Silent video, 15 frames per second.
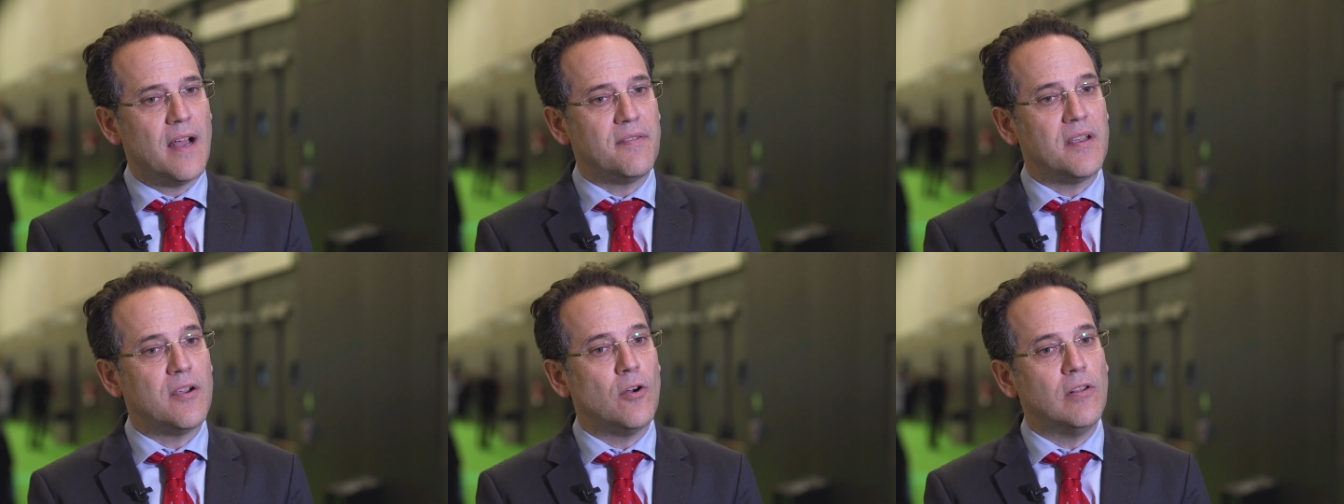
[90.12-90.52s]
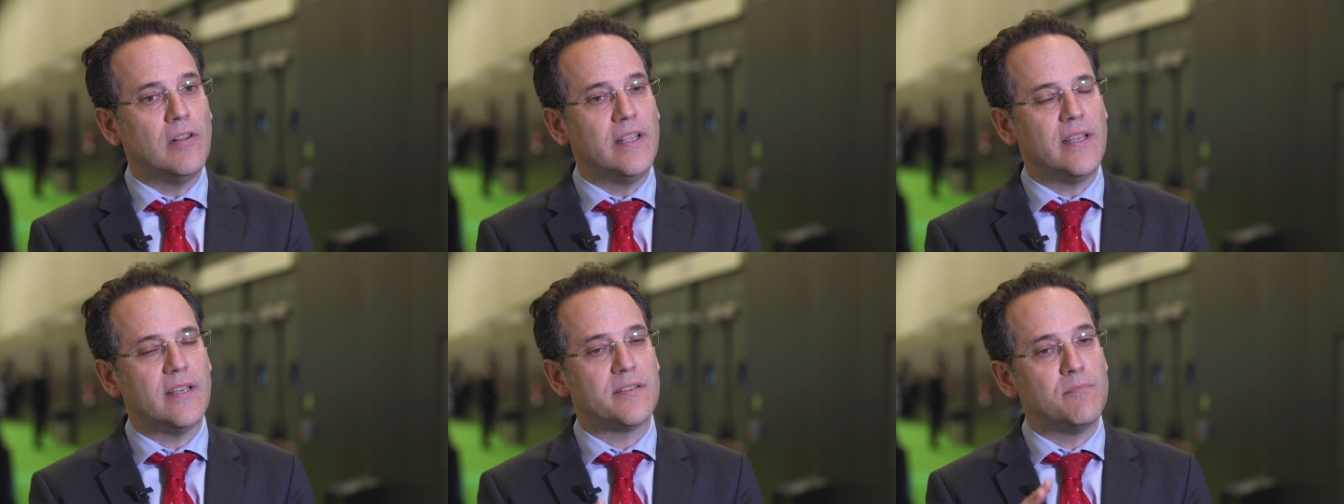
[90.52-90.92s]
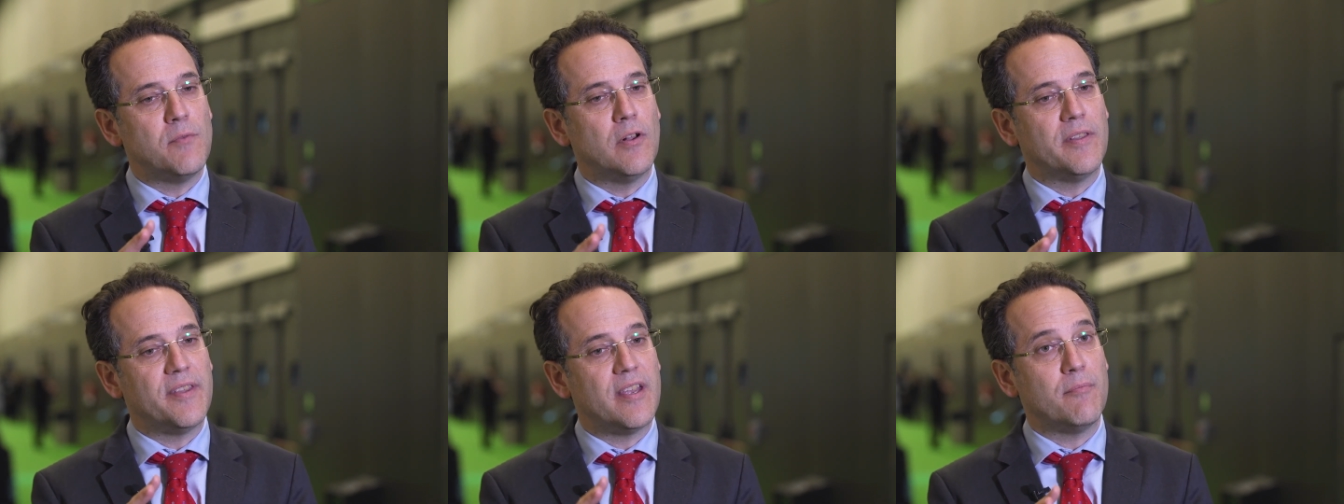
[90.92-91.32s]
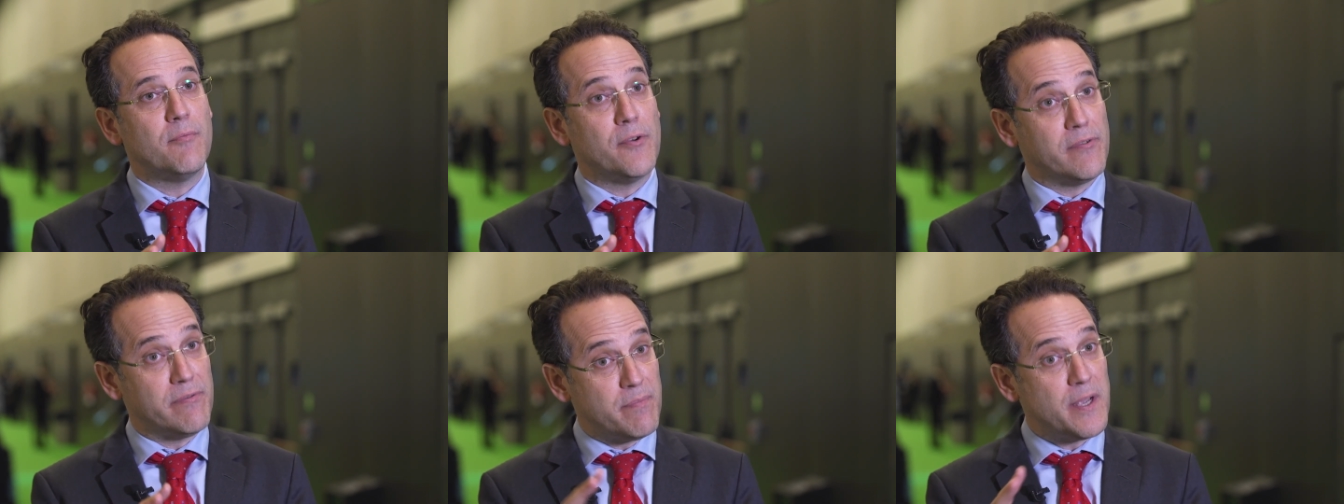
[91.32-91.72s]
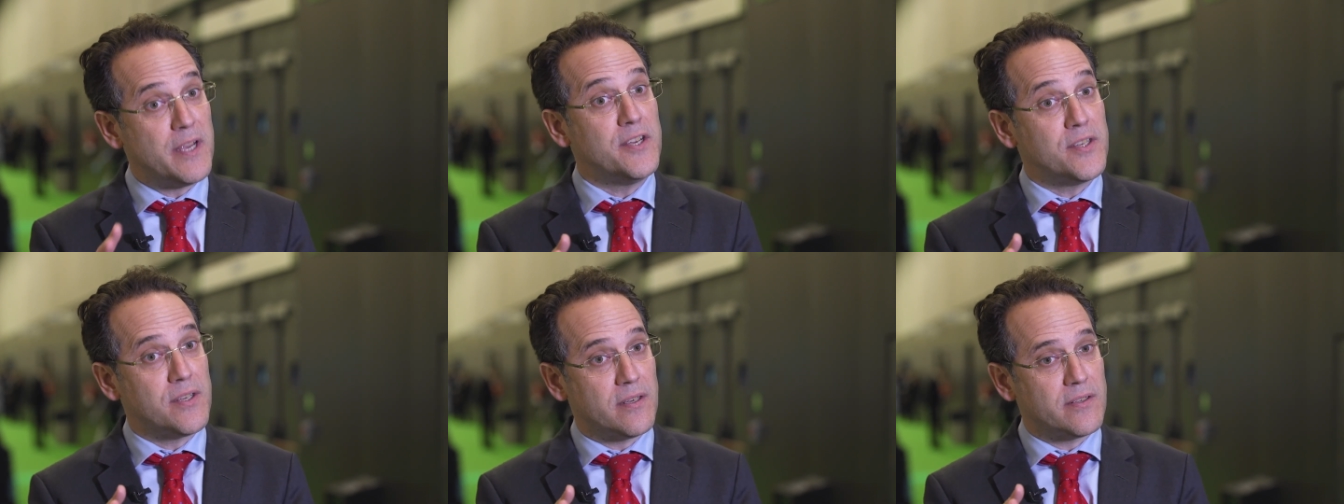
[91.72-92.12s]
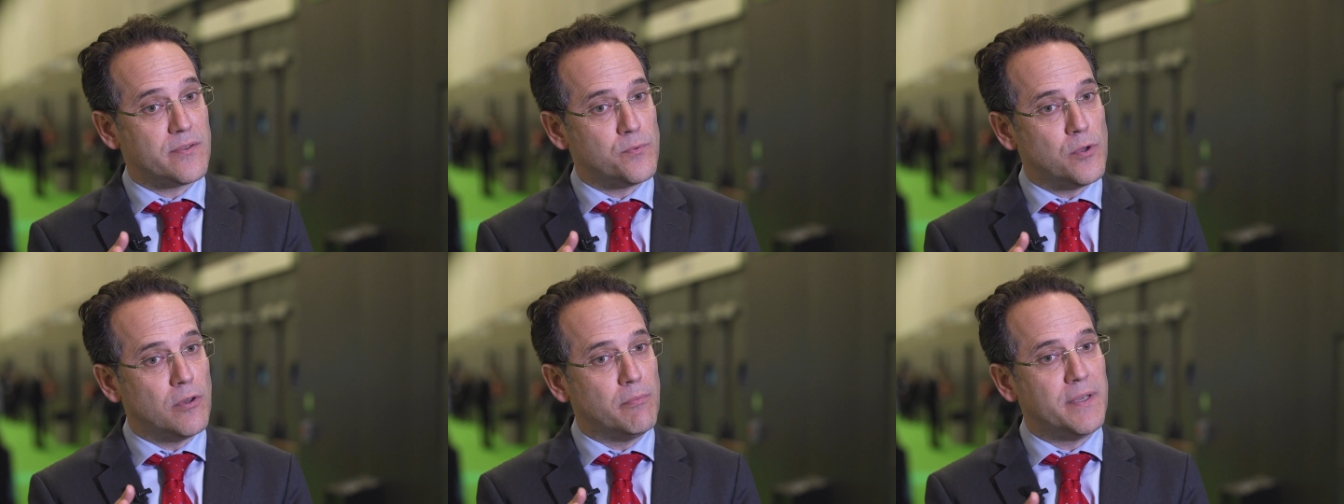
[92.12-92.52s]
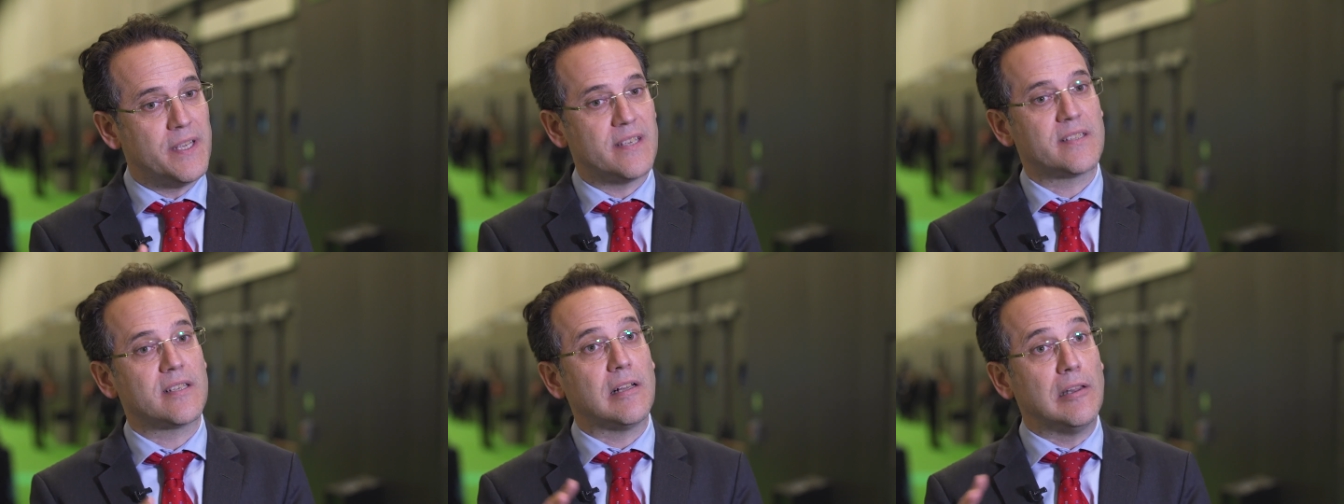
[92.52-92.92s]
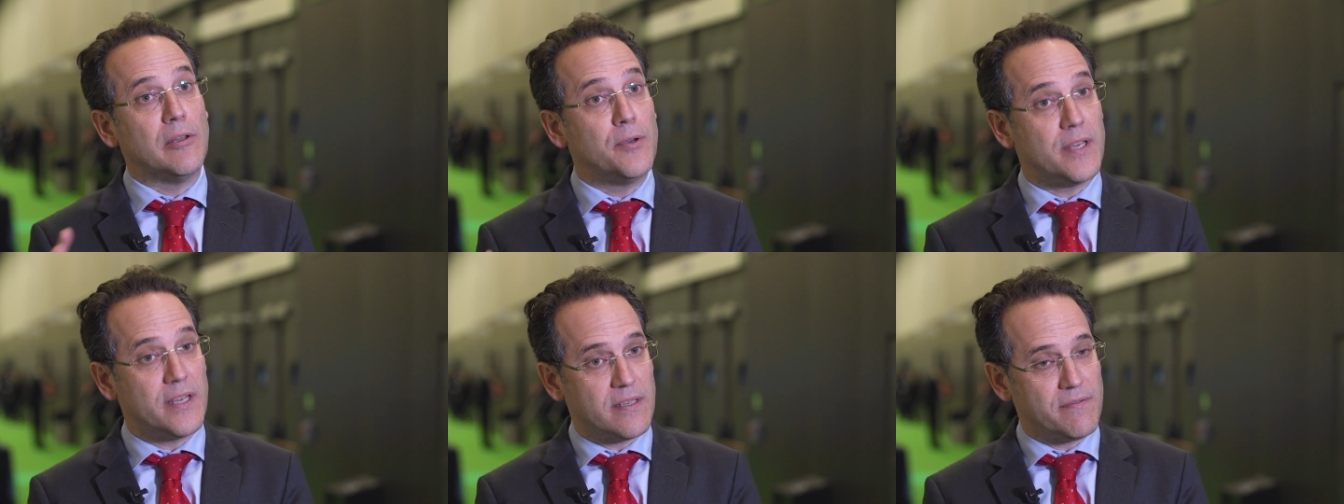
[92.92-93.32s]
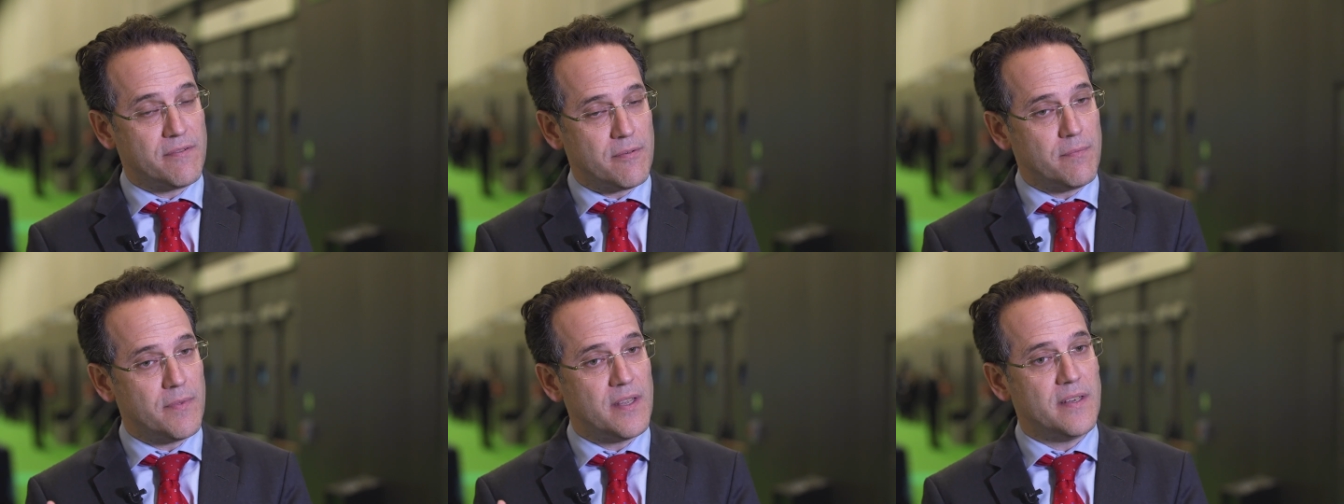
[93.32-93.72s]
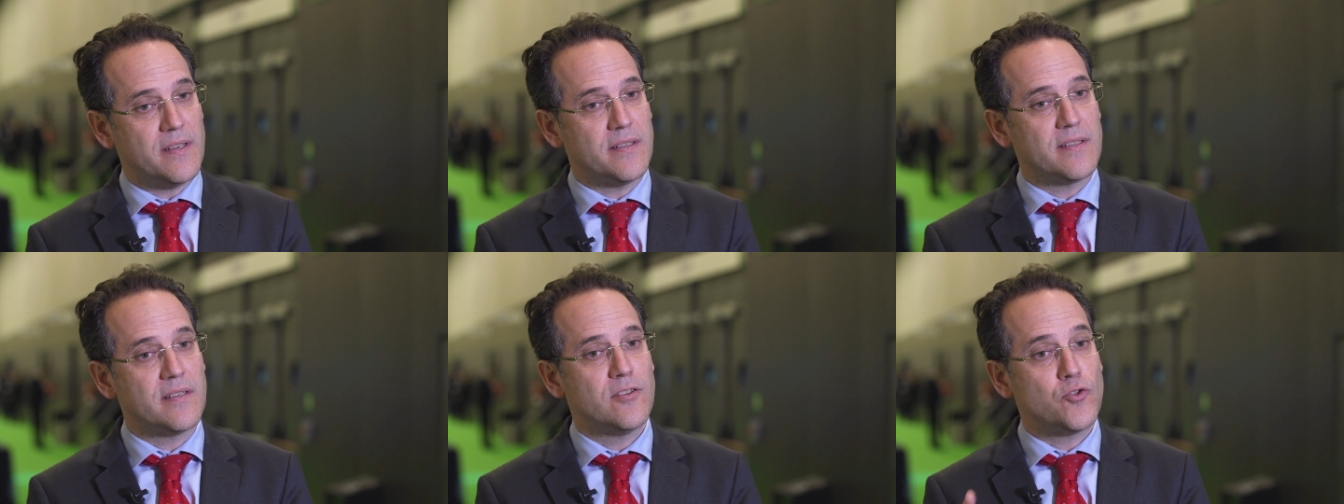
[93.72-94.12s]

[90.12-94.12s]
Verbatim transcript: I think only a small number of patients will be excluded from this